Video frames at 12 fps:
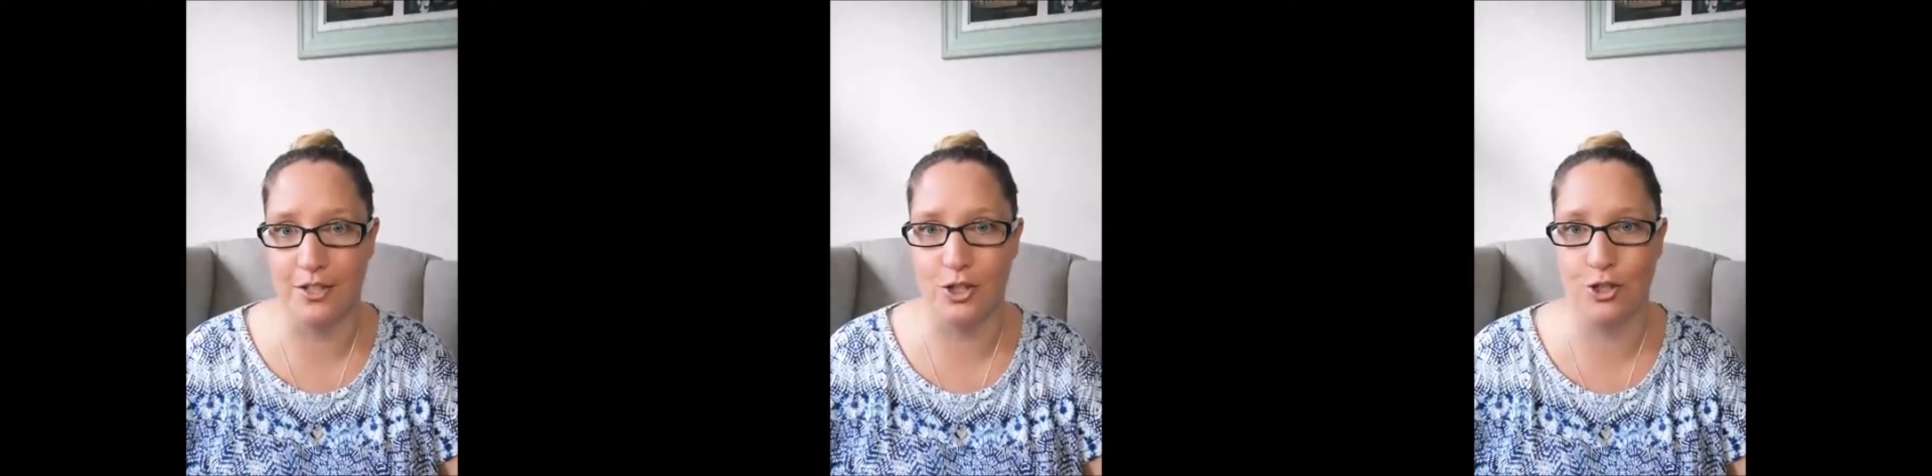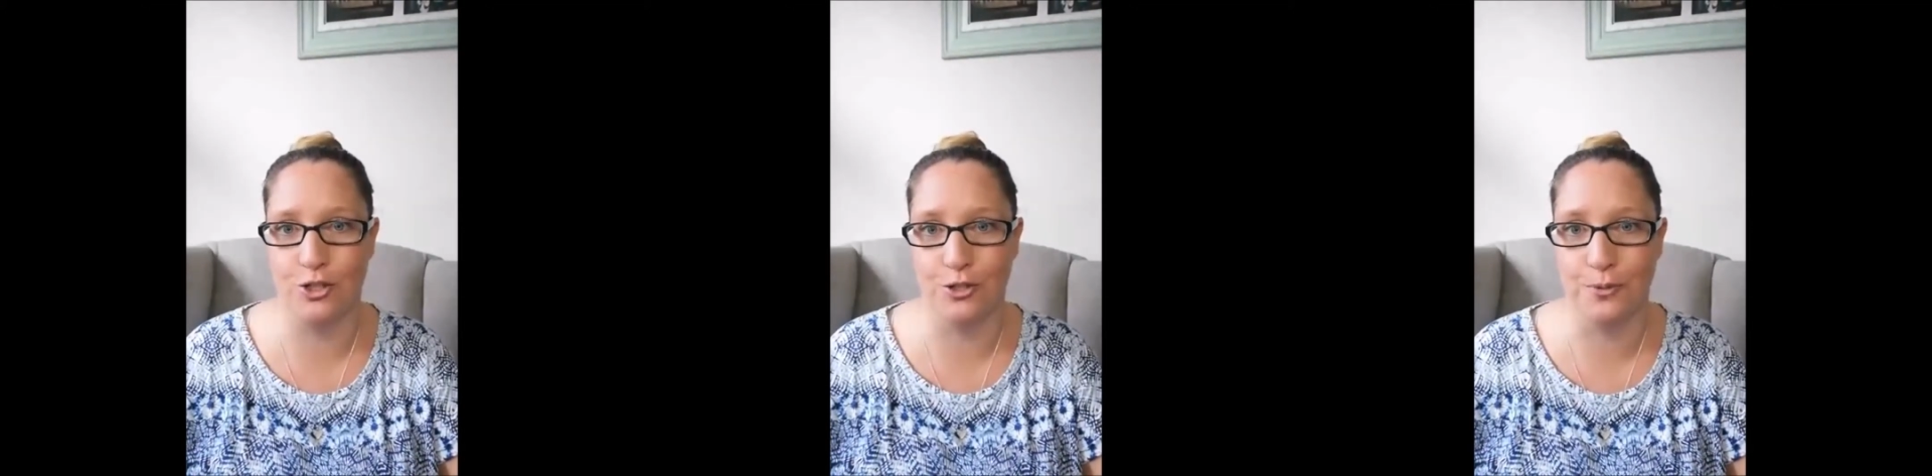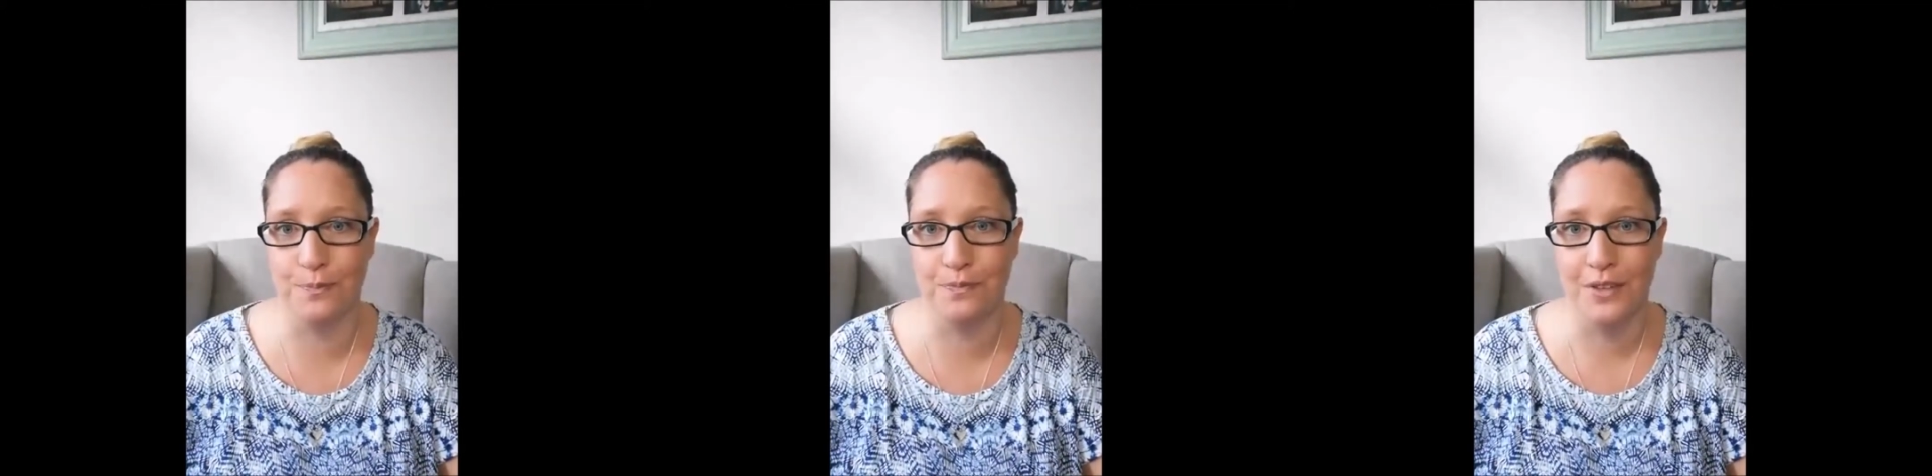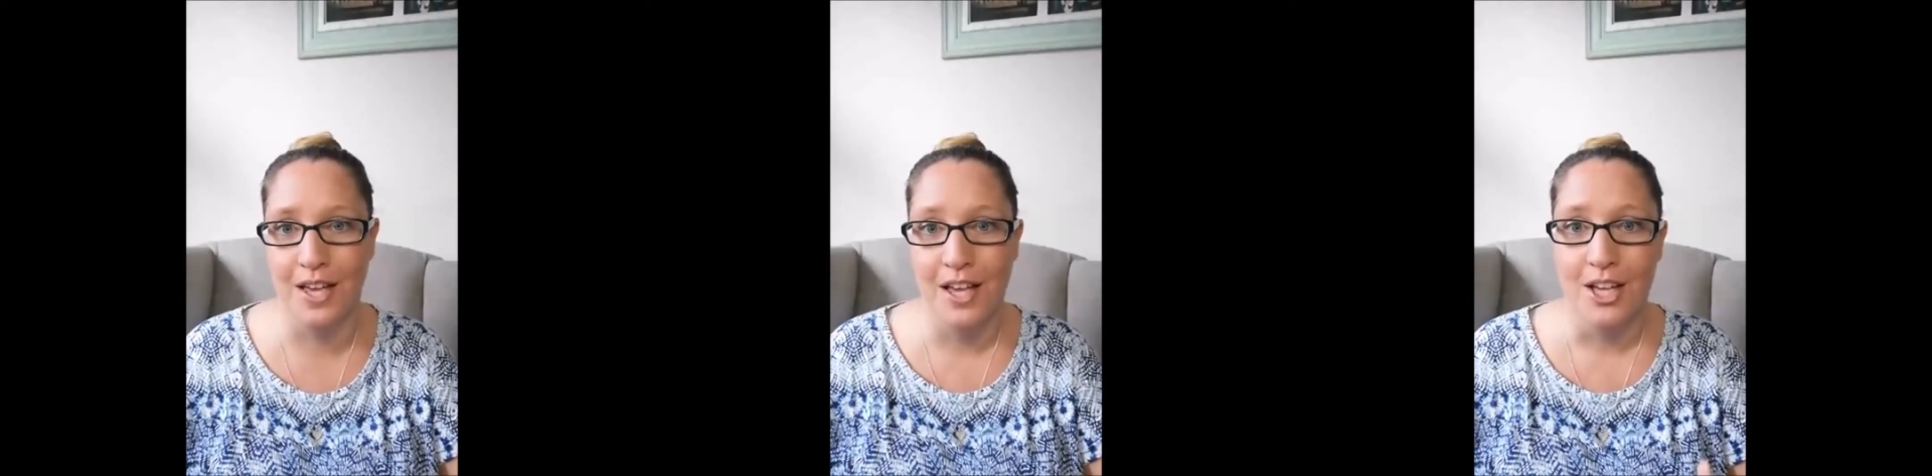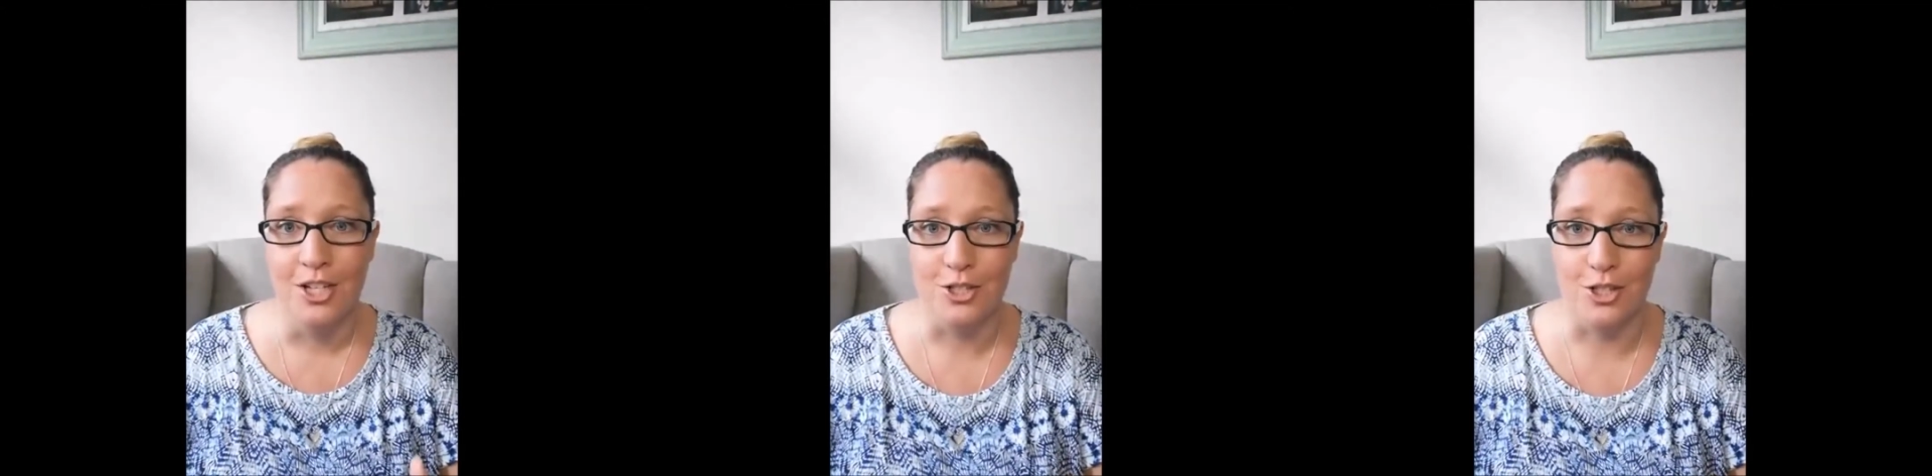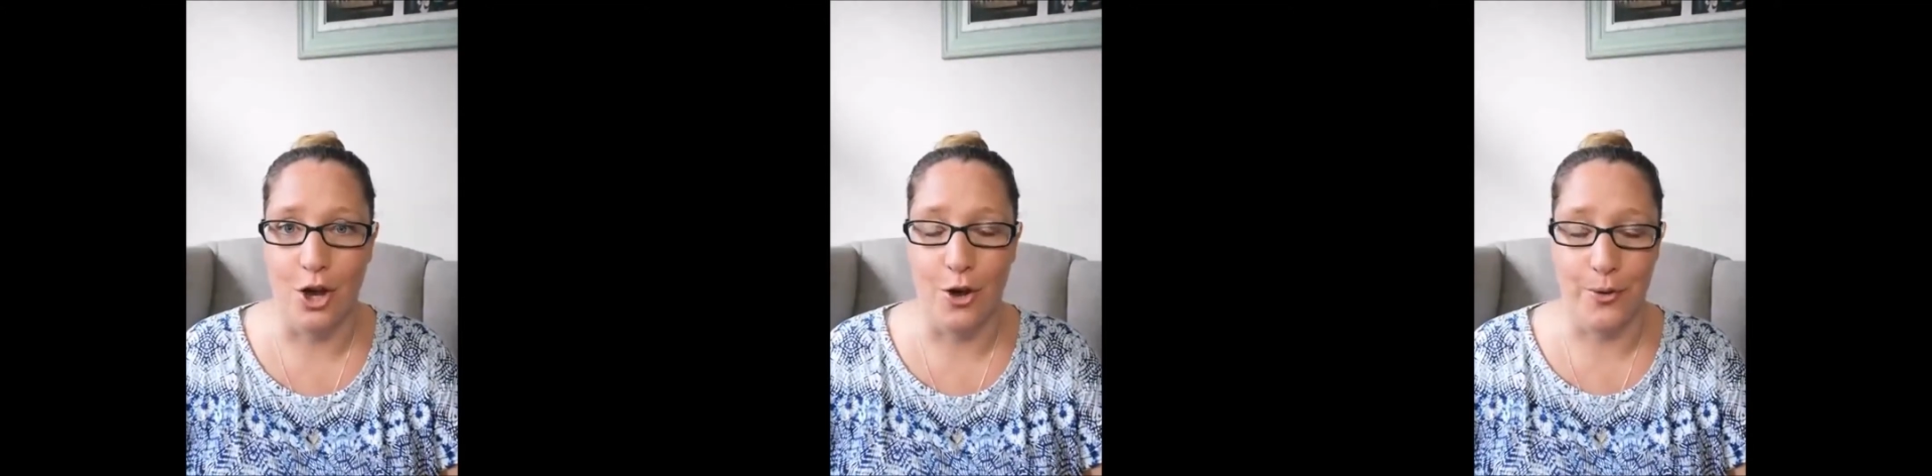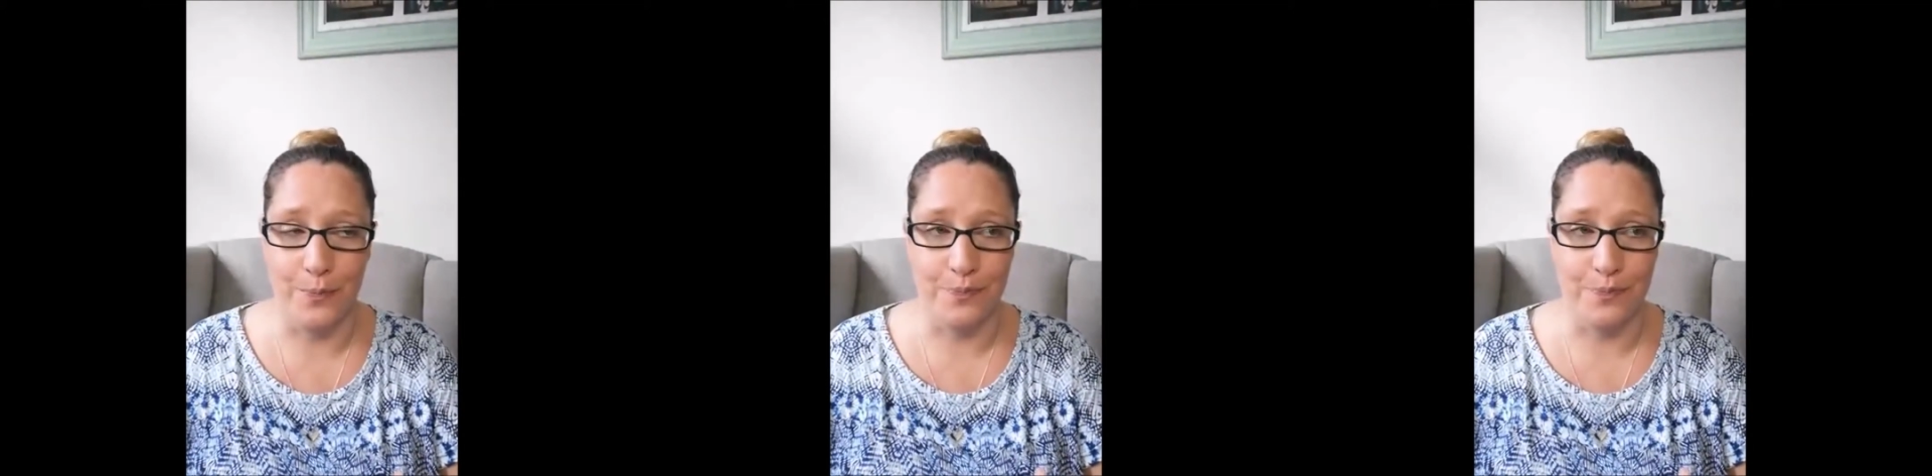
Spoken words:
to you. So,